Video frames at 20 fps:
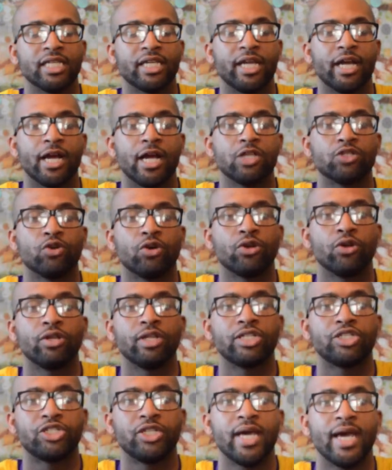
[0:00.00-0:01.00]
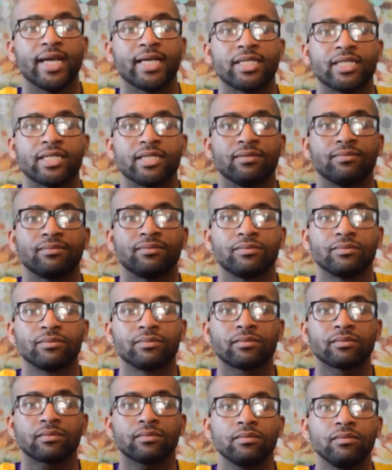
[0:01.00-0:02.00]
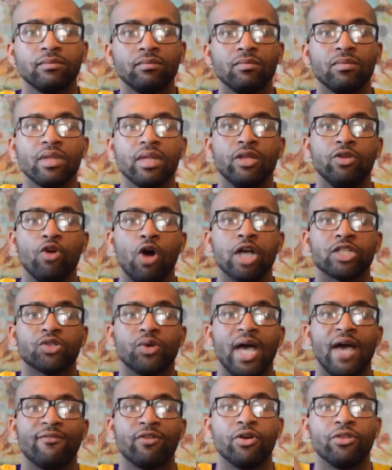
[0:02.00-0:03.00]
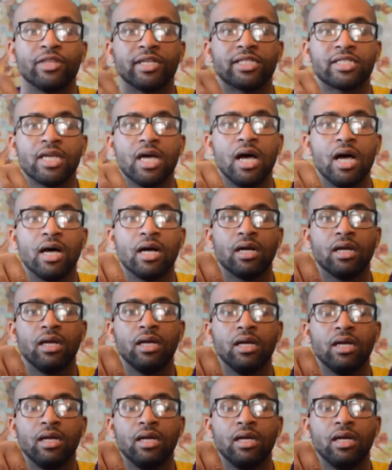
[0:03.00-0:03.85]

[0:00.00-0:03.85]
It carries on the checks. You also have it on the tongue.